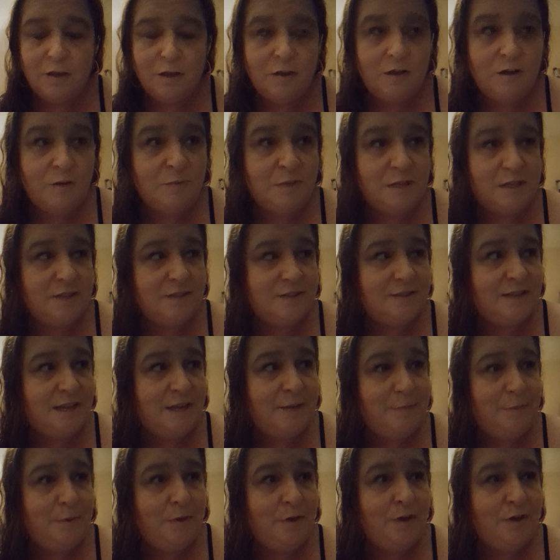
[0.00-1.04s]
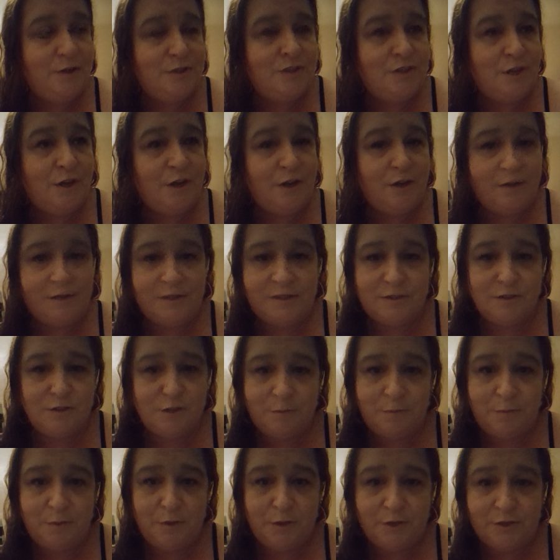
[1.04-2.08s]
going to say Peugeot. It's not a
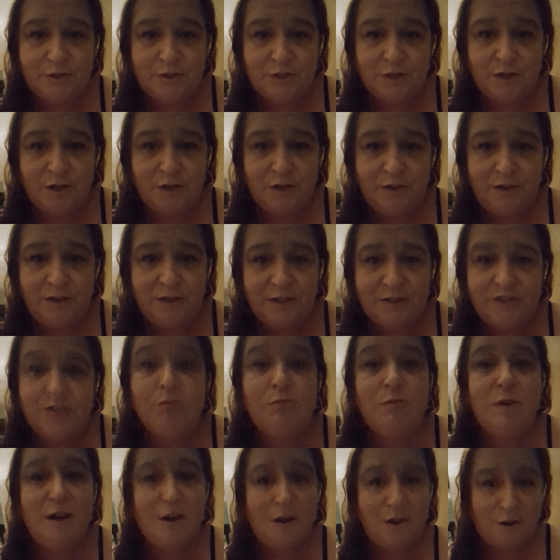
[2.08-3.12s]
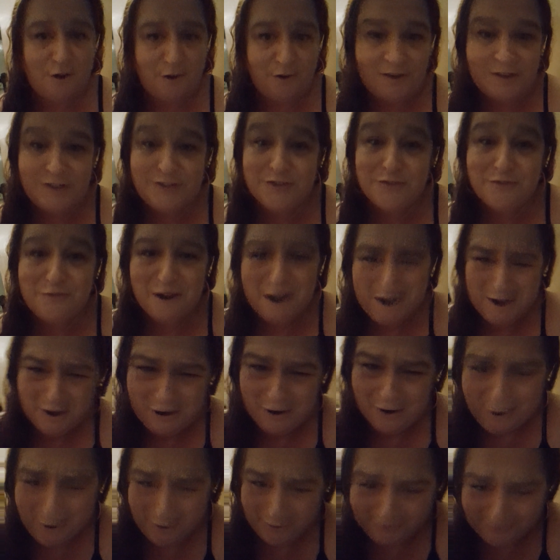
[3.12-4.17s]
Peugeot. It's a Renault. It's a
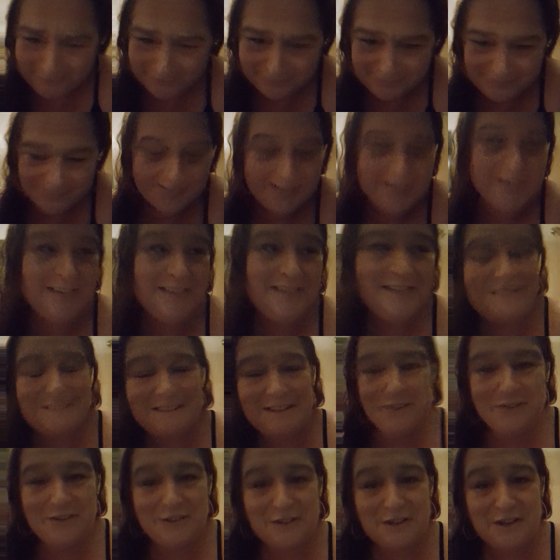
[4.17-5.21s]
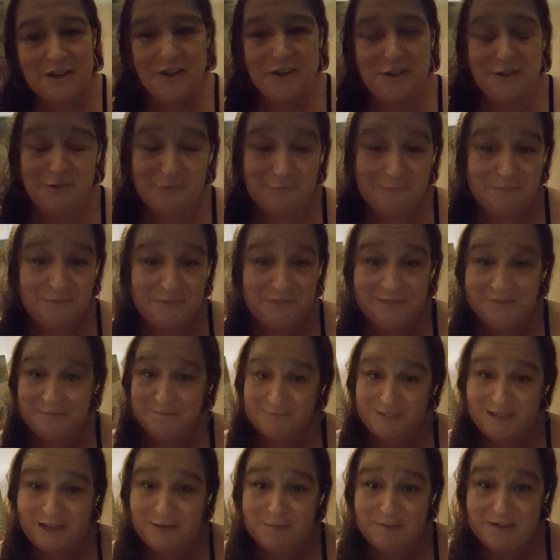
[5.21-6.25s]
Renault. You think I'd know? I'm
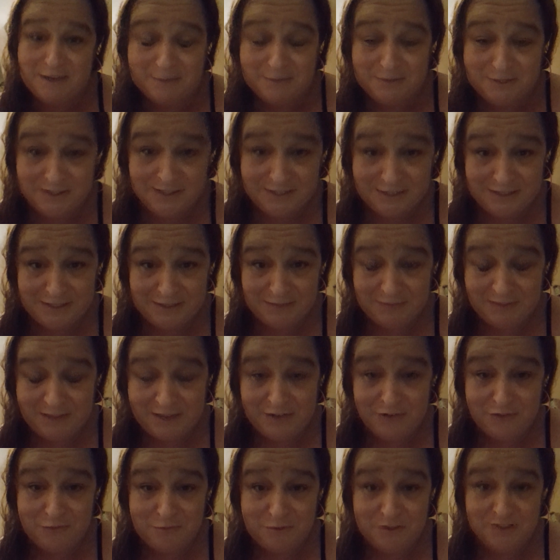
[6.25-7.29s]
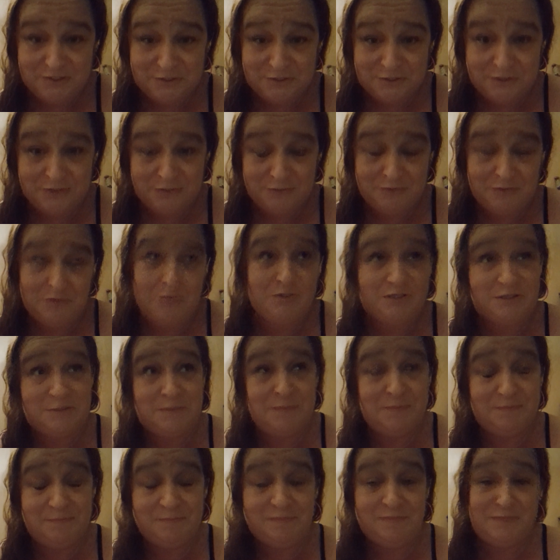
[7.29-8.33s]
coming up to nearly the end of my 2
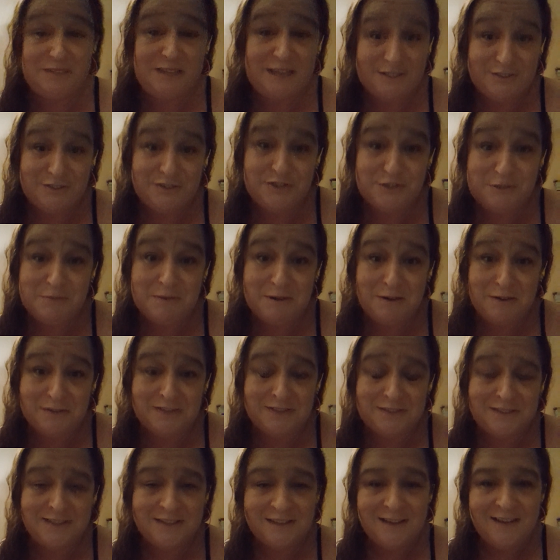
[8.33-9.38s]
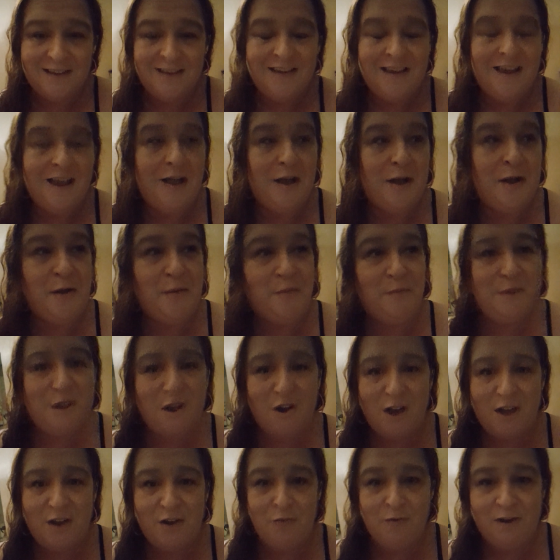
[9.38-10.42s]
months. We
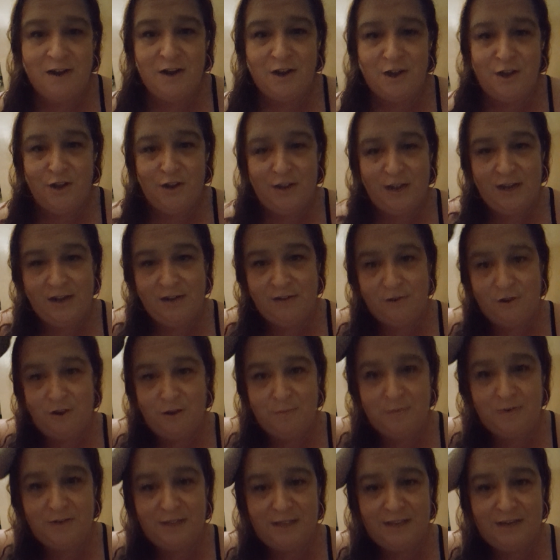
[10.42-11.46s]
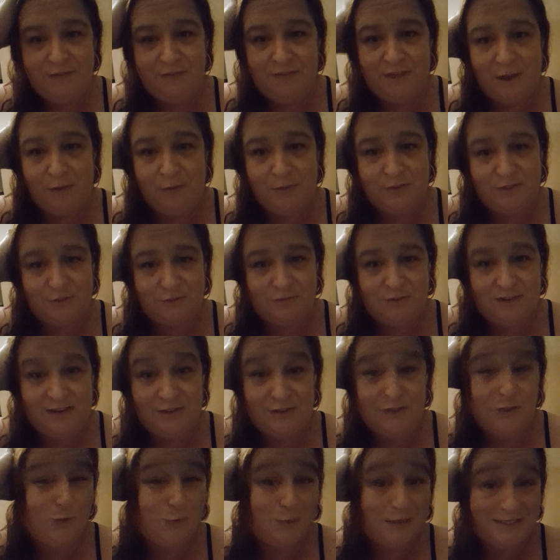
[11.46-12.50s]
hired a Renault, and I believe that was
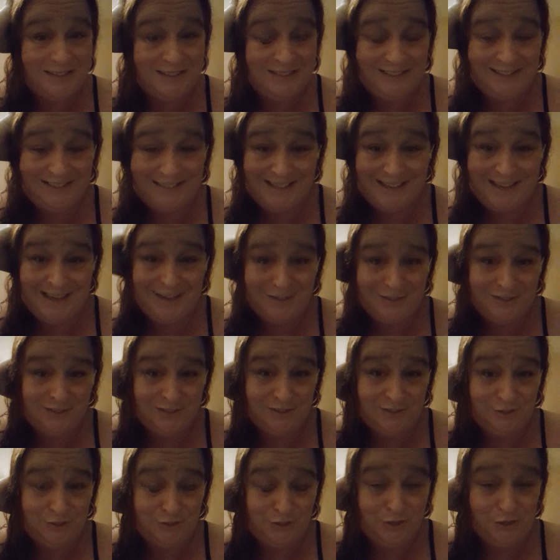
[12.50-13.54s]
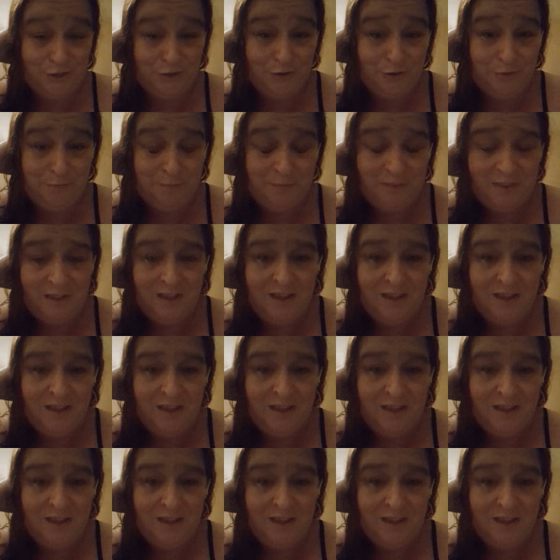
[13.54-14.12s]
around 20,000 dirham,